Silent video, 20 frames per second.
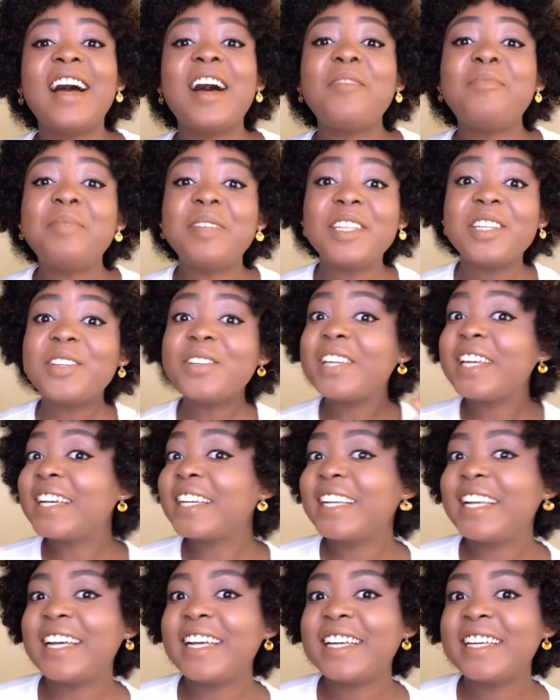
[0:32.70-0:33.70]
new year
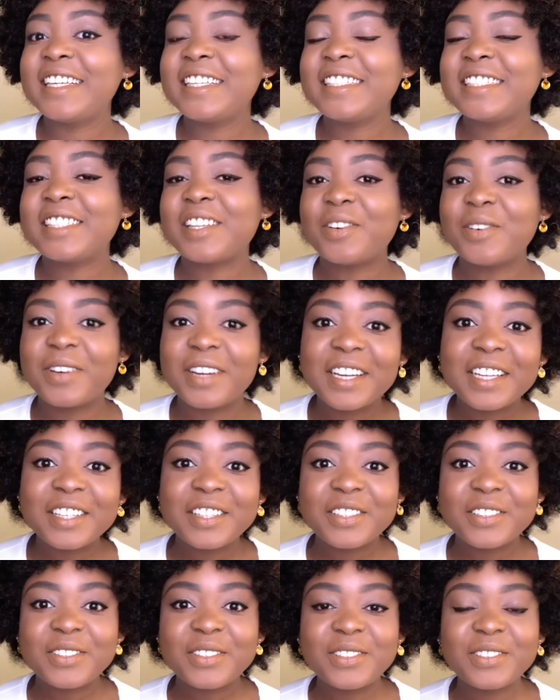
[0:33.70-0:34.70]
guys how are
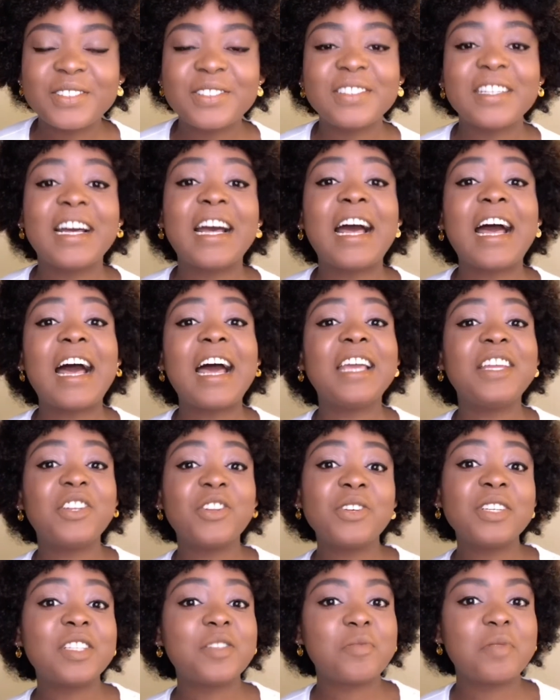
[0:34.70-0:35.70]
you i know
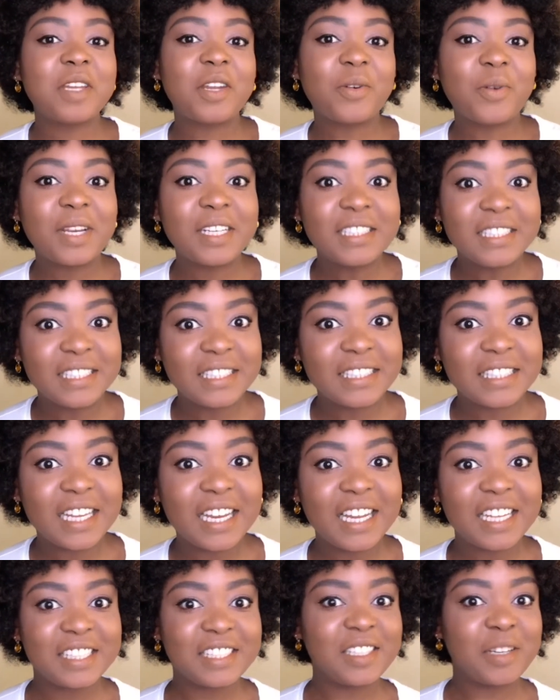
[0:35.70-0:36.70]
it's been a while since i
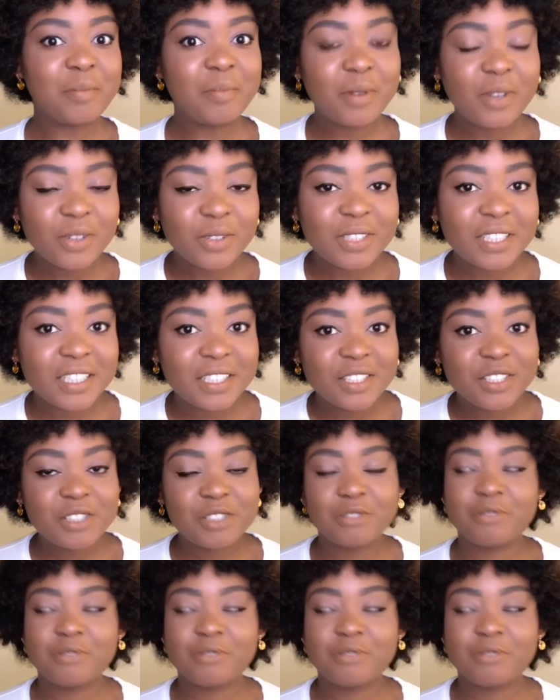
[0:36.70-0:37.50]
last uploaded